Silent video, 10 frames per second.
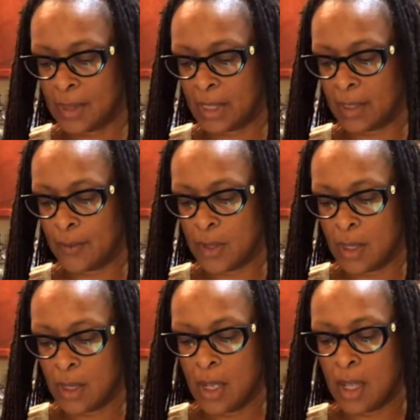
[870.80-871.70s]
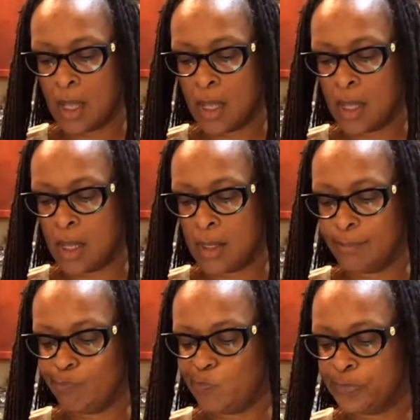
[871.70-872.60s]
there you go. Um,
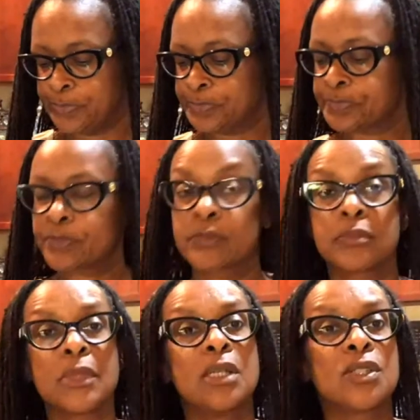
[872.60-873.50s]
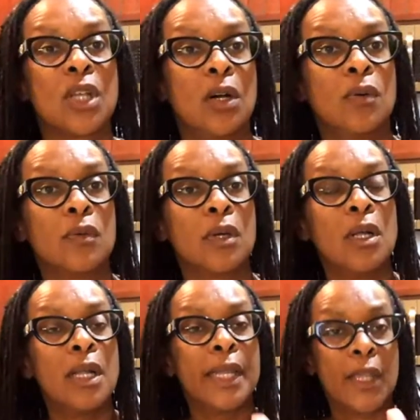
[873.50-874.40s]
so
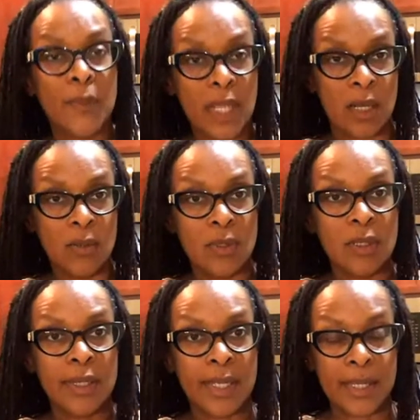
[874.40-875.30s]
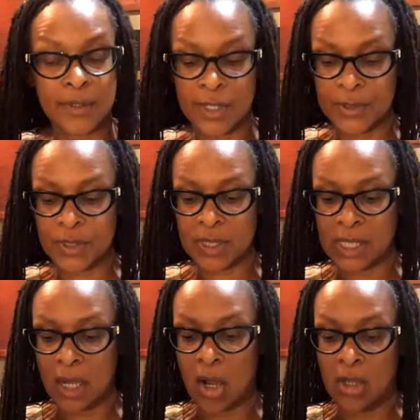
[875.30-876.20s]
here we go. Here, here's the thing.
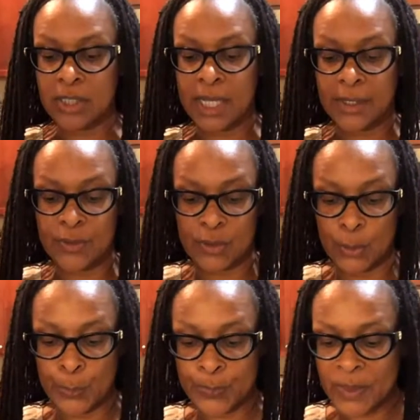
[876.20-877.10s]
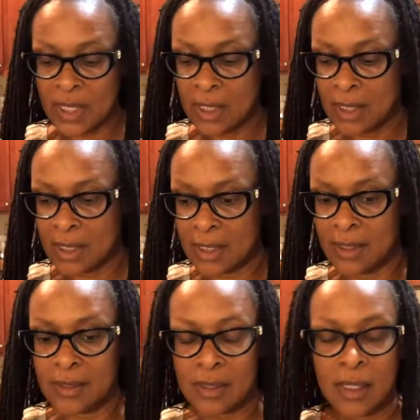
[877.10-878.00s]
All you got to do
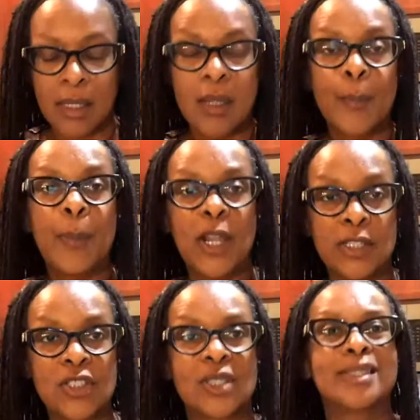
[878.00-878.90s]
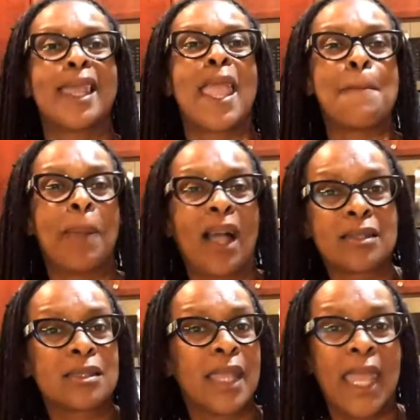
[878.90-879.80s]
is purchase a
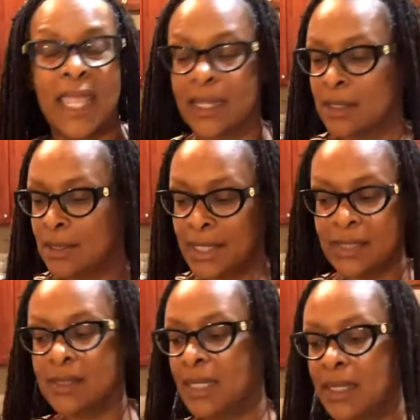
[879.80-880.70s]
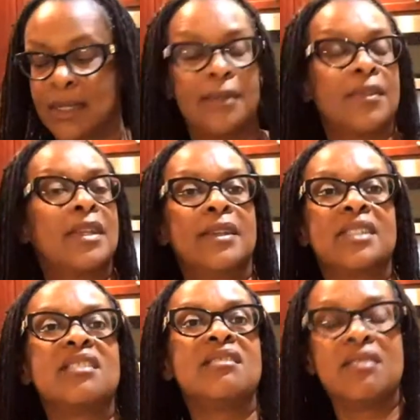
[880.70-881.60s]
box cake. Listen here, there
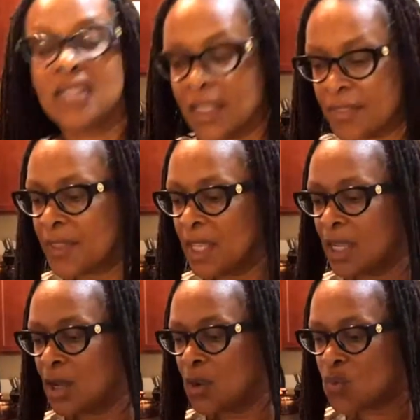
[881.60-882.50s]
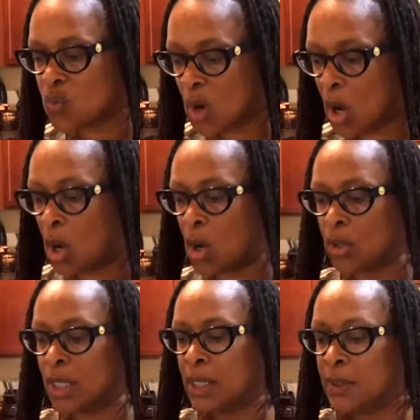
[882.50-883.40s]
is nothing
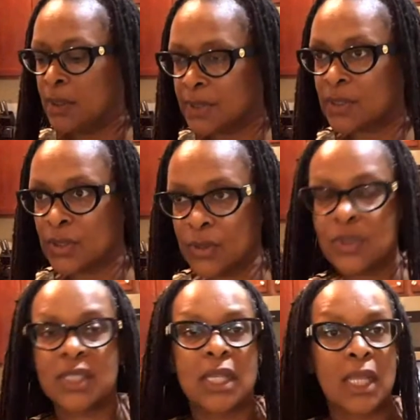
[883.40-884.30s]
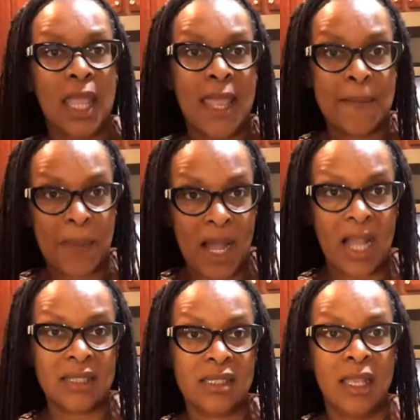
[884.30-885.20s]
wrong with using a
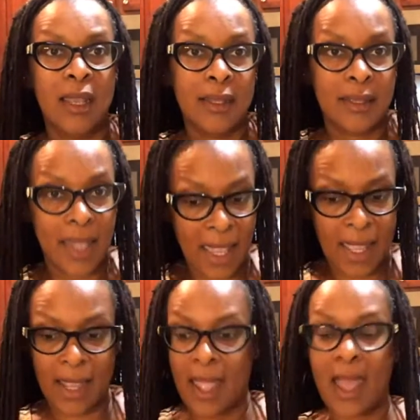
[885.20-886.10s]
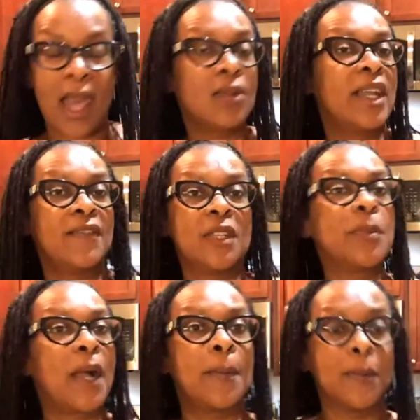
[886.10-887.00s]
box cake, I don't have any
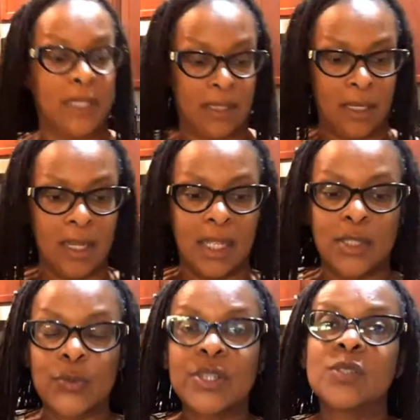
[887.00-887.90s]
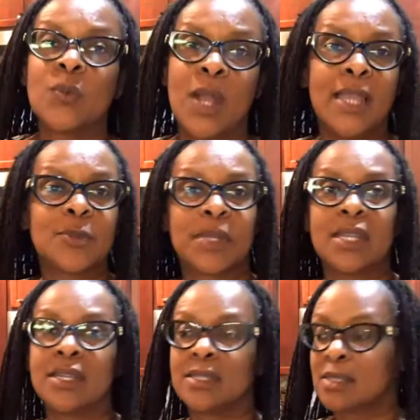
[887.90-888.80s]
problem with it. And the reason why is
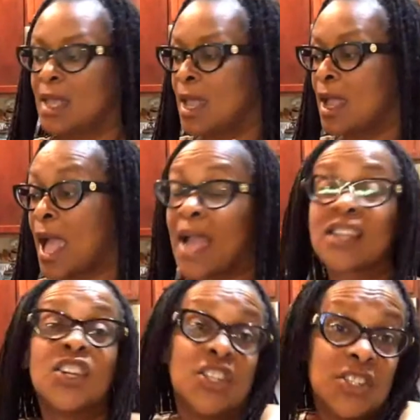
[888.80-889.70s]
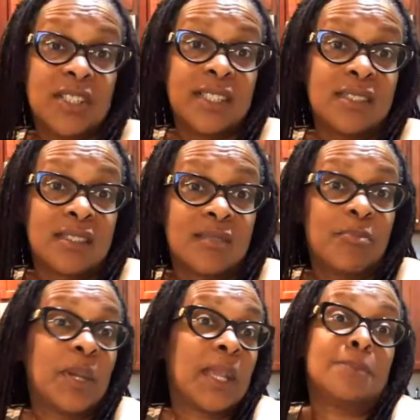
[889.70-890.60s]
because I could,
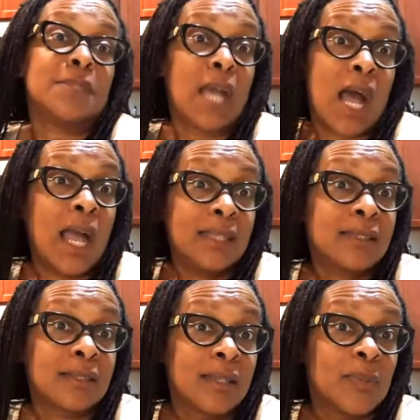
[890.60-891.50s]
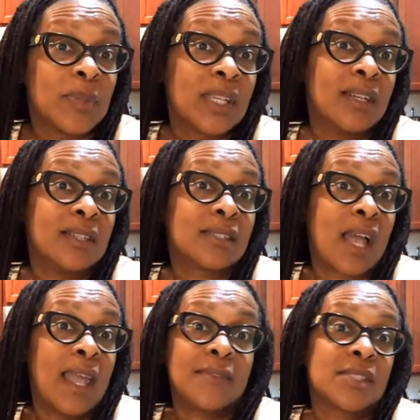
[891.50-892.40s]
but I'm not because
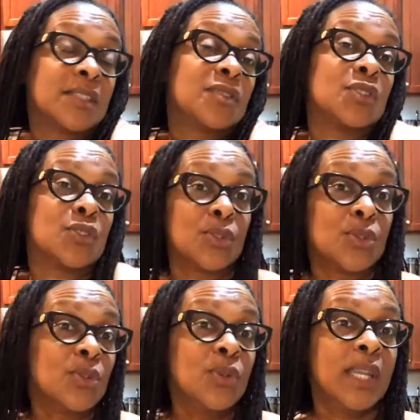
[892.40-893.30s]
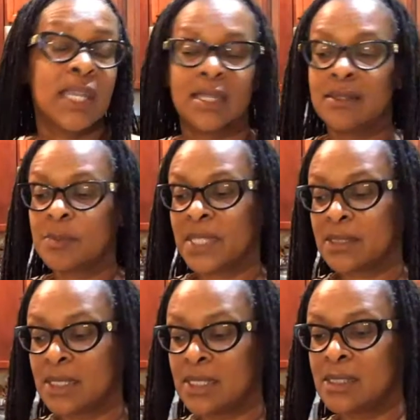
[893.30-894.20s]
I have stuff to do and this makes
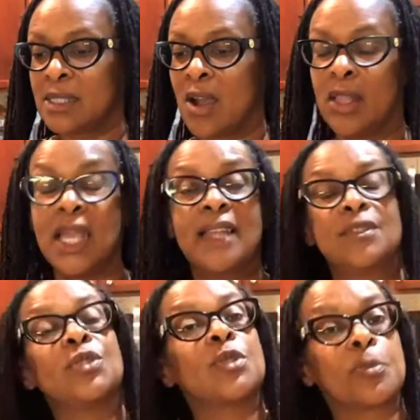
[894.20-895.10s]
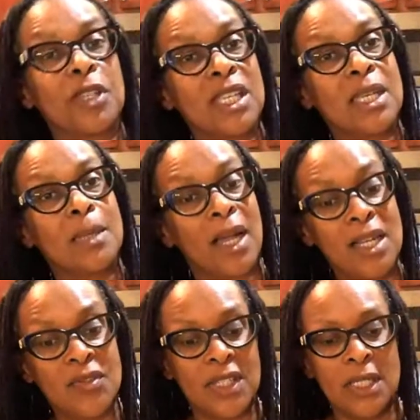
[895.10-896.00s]
it easy. All I have to do is preheat my
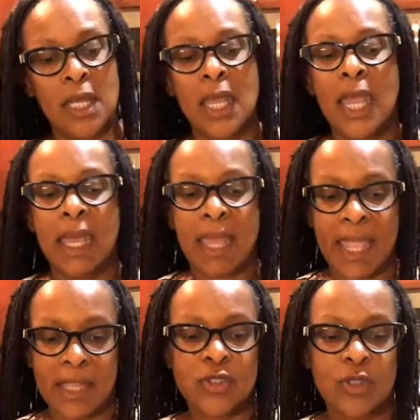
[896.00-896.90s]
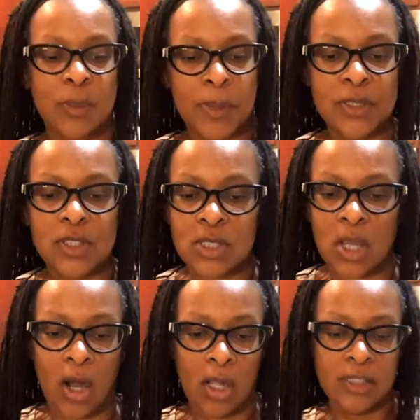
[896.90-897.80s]
oven and I actually purchase
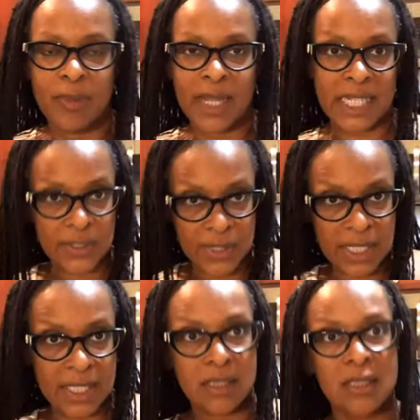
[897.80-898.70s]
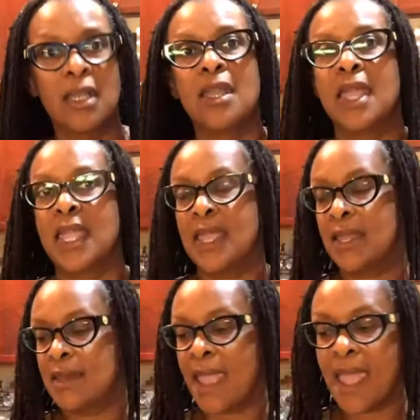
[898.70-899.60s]
all of my ingredients
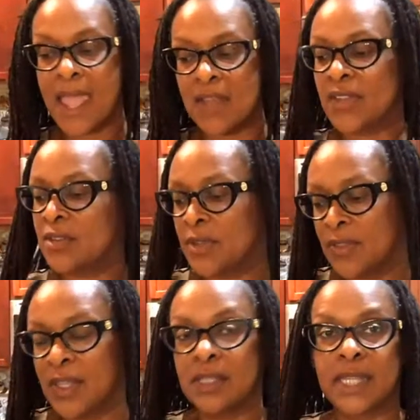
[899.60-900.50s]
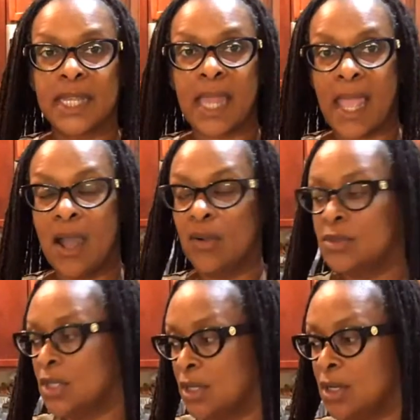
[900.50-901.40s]
and have everything laid
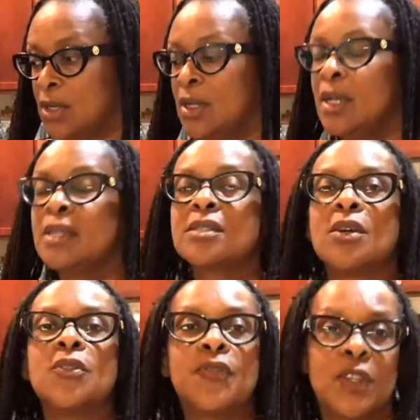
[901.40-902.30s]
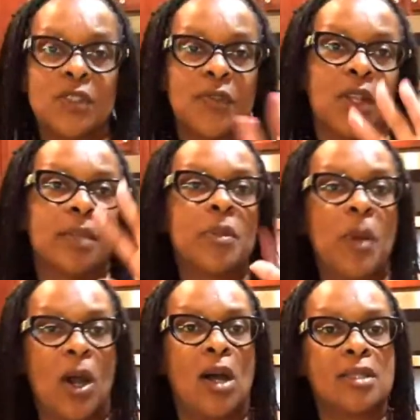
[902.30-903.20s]
out, y'all. So first of all, let me
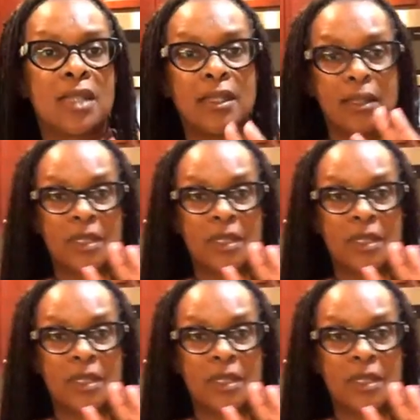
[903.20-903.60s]
pause and let